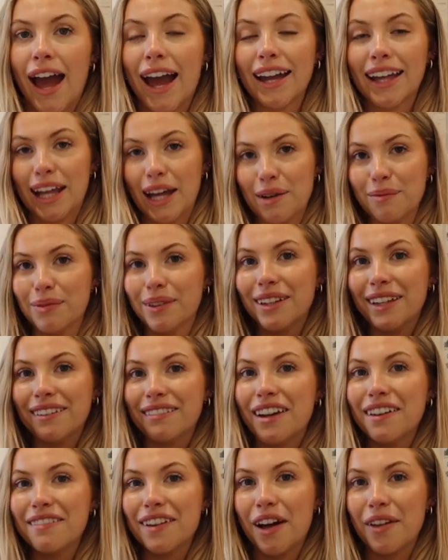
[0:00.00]
I can't believe
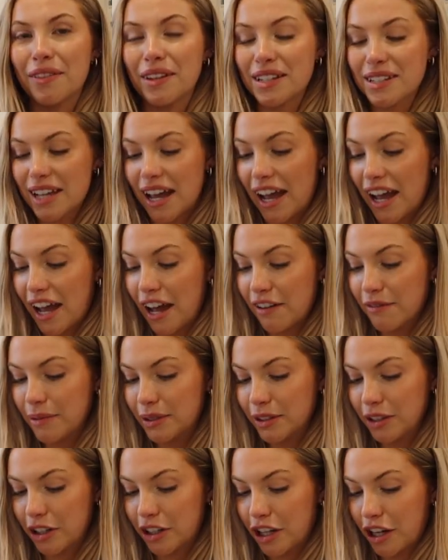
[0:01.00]
I found this. I have
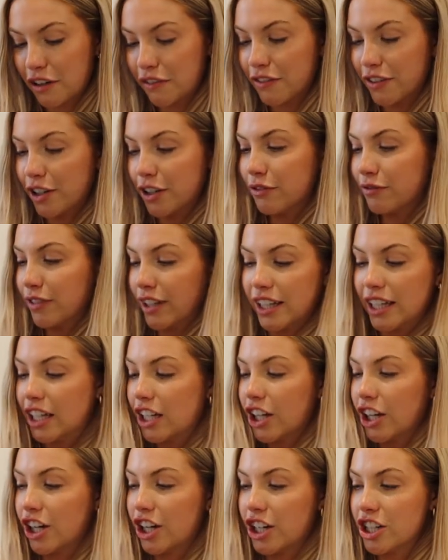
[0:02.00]
been looking for a really
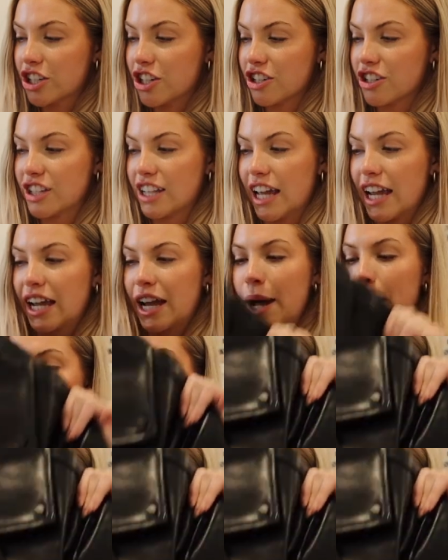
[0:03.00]
good, just like